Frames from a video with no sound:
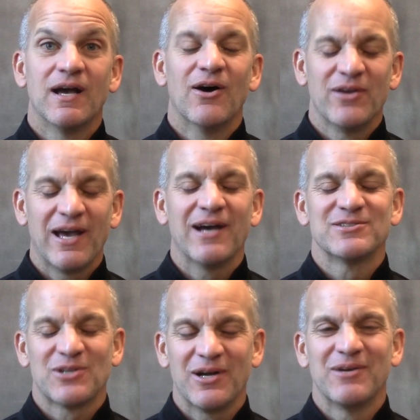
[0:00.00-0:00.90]
Oh, yeah,
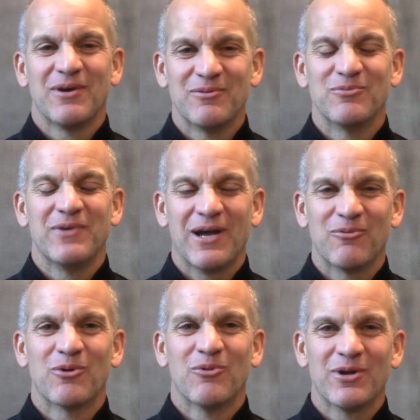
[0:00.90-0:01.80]
sorry. And yeah,
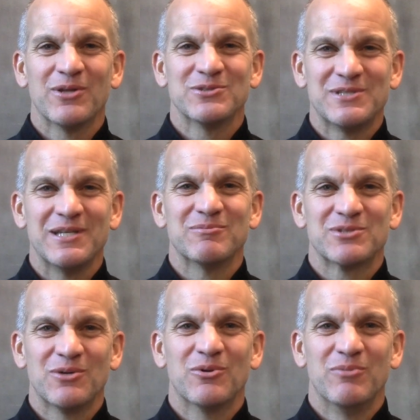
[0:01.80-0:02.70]
we're one of those teams,
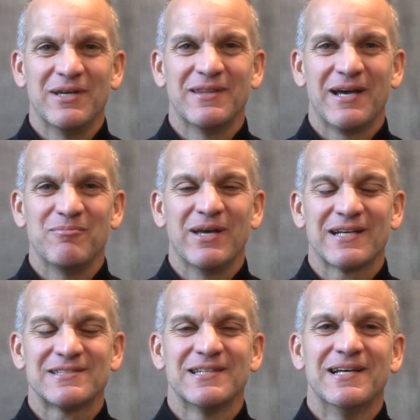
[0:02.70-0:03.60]
so we'll be in that
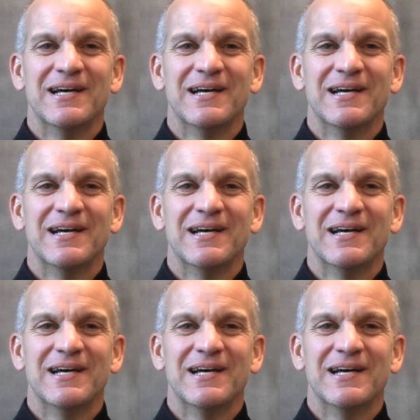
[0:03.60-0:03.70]
mix.